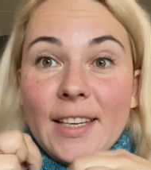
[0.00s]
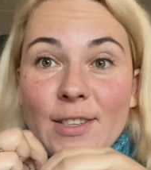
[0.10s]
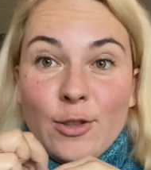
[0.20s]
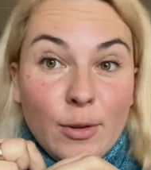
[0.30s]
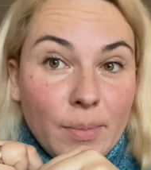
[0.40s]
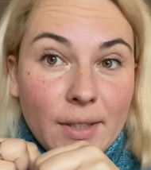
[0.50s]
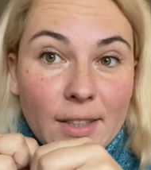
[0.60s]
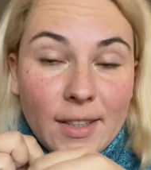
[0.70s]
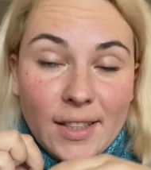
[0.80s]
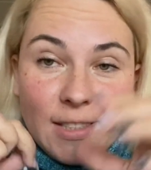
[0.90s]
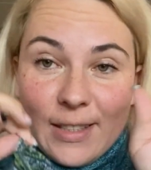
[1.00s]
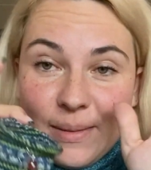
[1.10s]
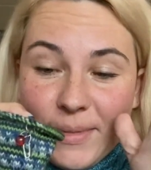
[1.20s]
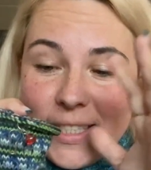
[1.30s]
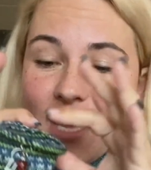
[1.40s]
I should be easy
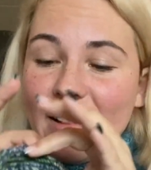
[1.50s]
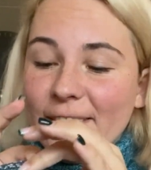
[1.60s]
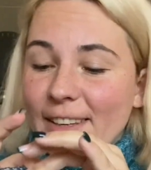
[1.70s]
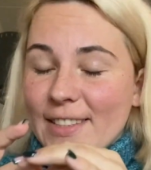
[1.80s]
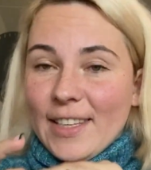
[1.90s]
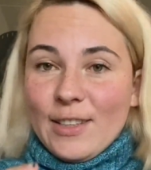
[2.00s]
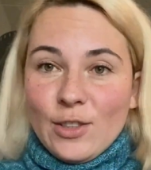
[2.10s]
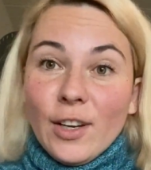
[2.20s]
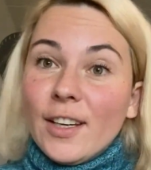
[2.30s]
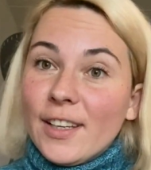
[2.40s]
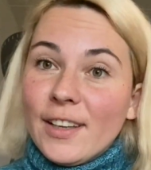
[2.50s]
on myself because I talk